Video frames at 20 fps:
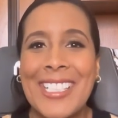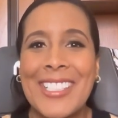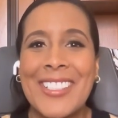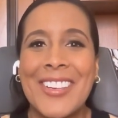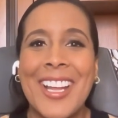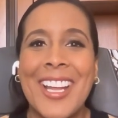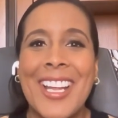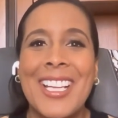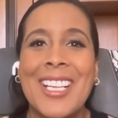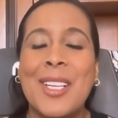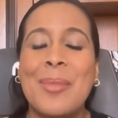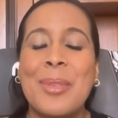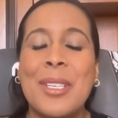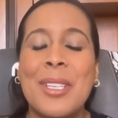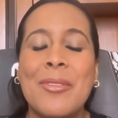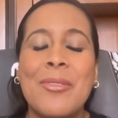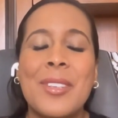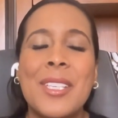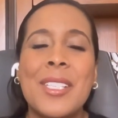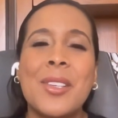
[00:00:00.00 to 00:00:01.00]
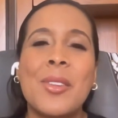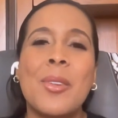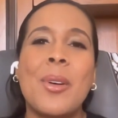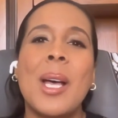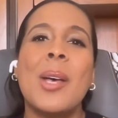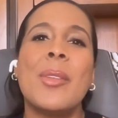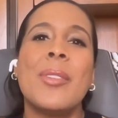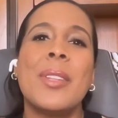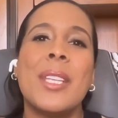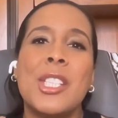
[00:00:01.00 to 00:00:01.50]
right? It could be a physical
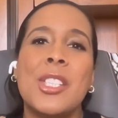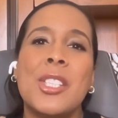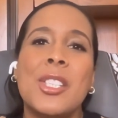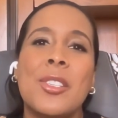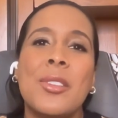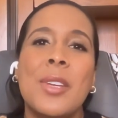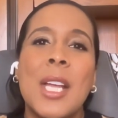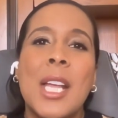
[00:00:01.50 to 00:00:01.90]
health issue.